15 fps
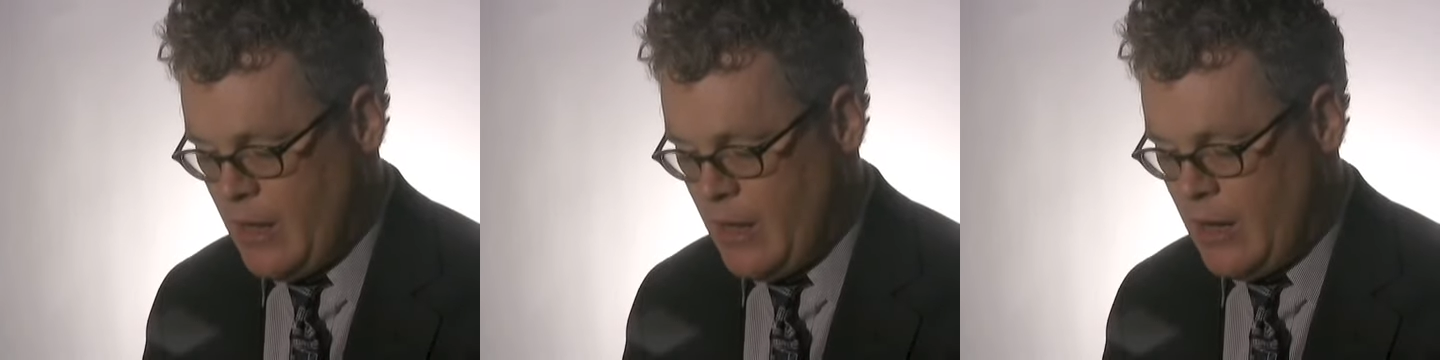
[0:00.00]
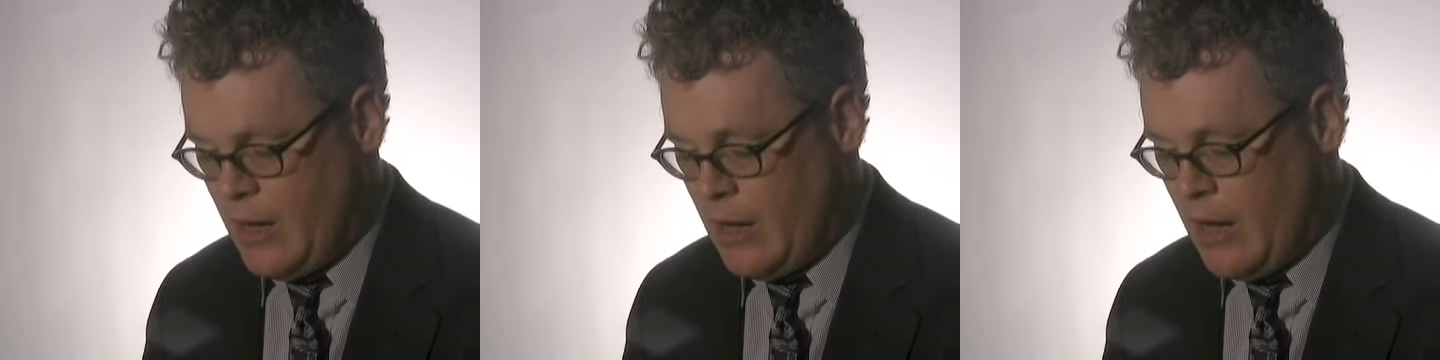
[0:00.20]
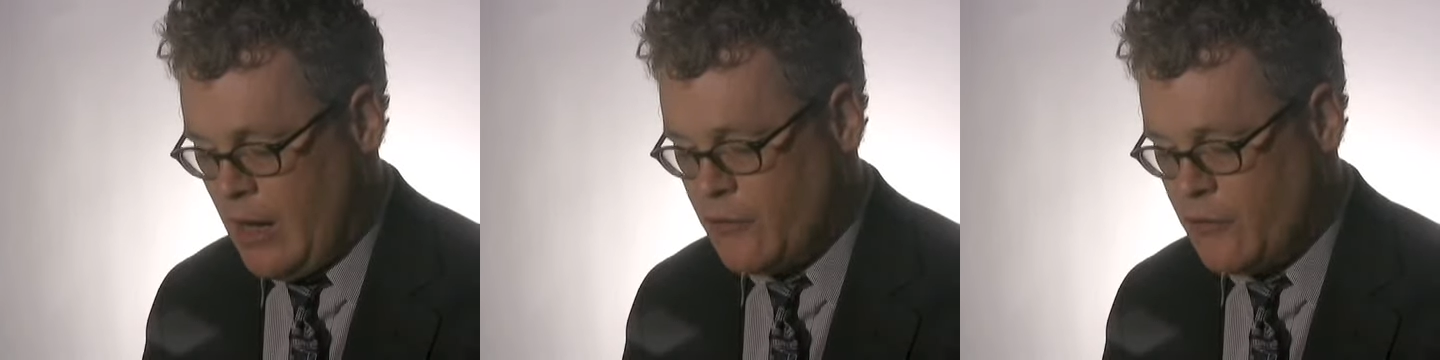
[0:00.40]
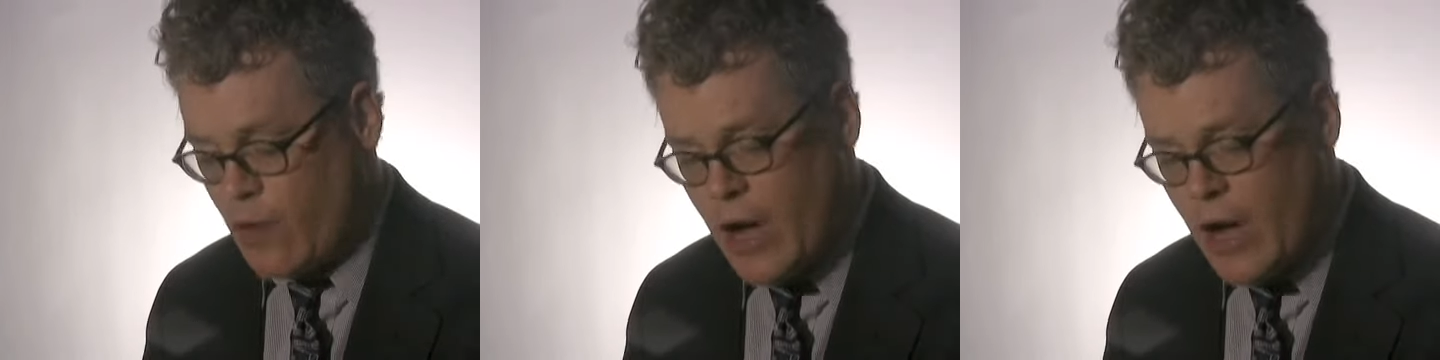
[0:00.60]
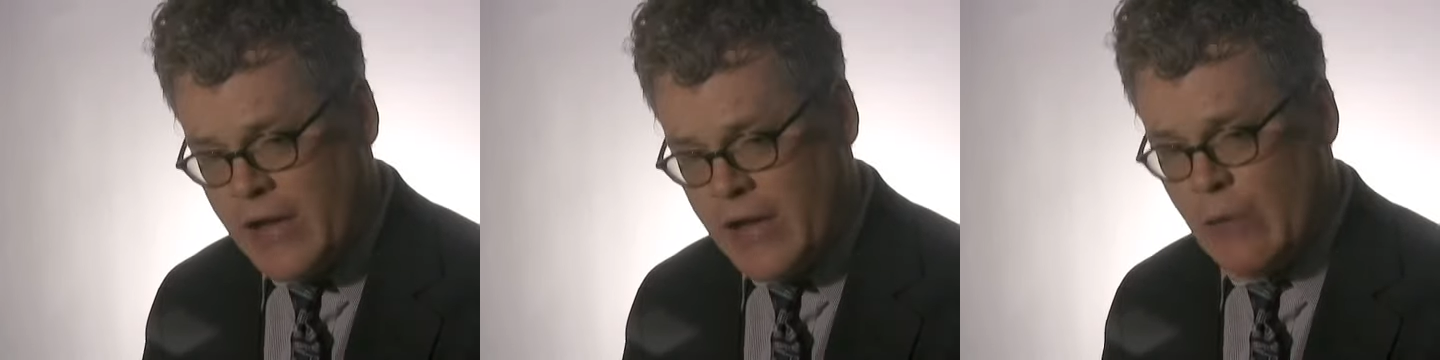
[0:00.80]
Uh,
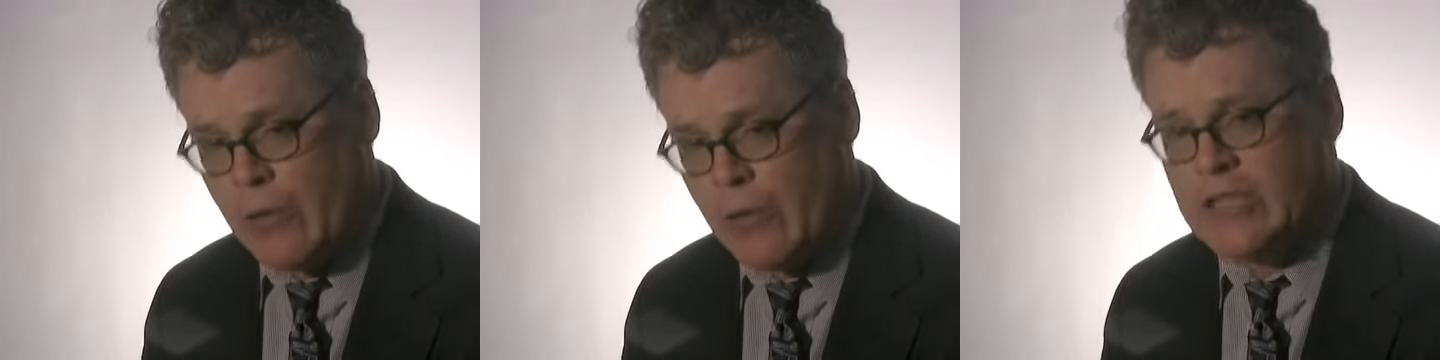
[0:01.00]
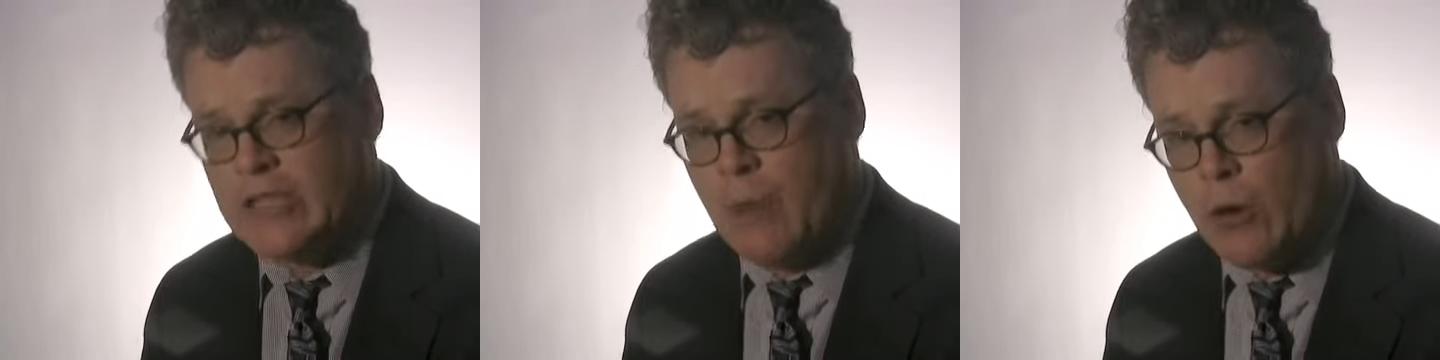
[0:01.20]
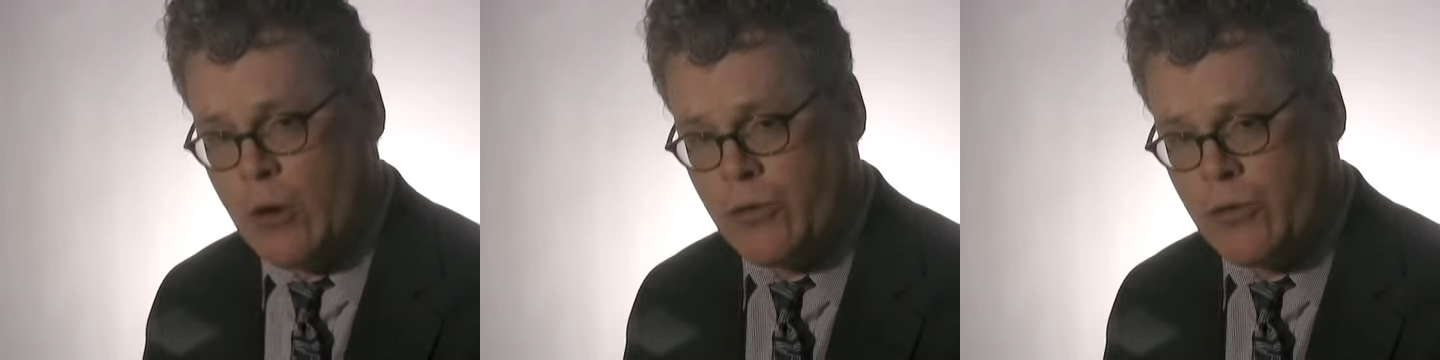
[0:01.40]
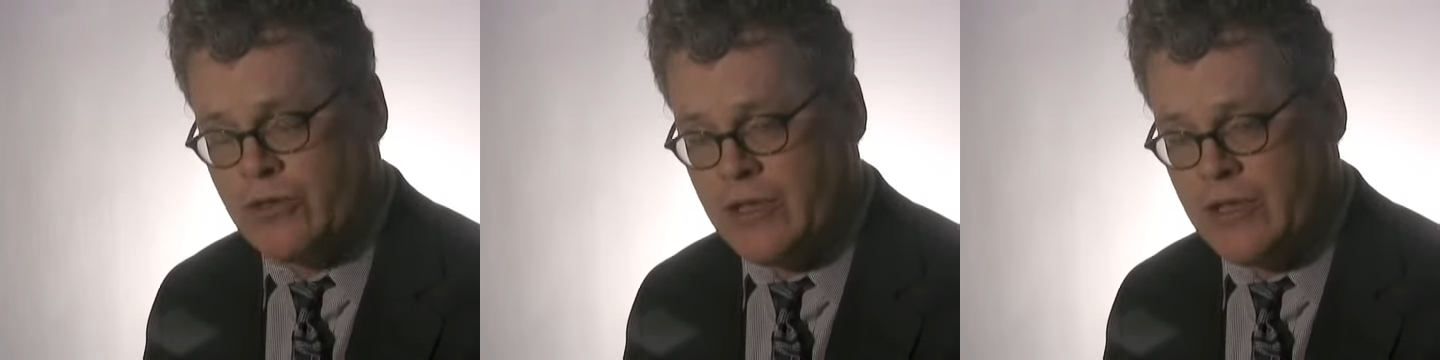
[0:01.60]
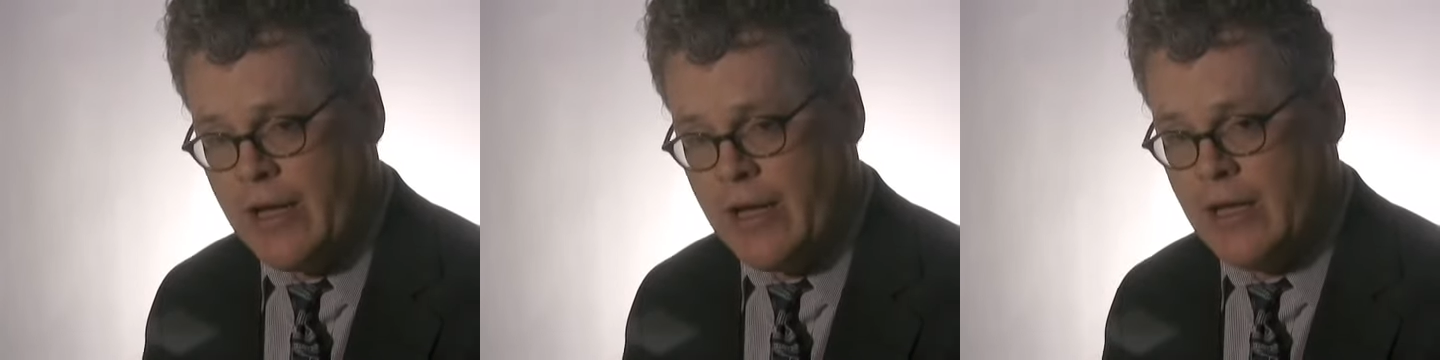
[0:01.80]
Andrade, when I spoke with her
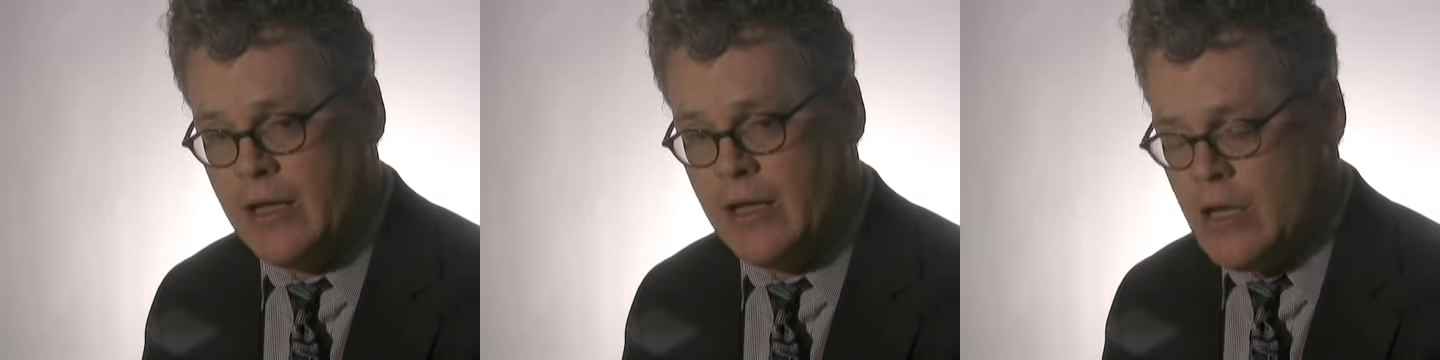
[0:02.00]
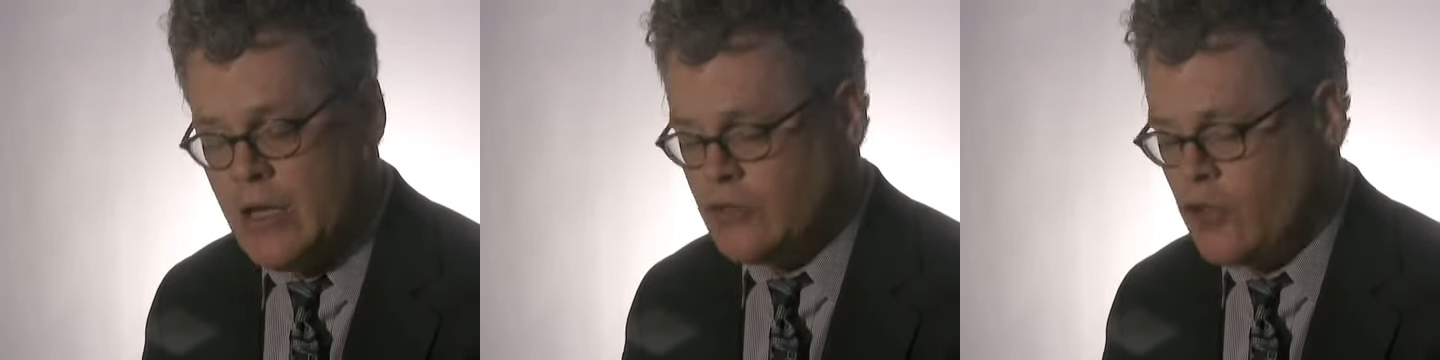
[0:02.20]
today,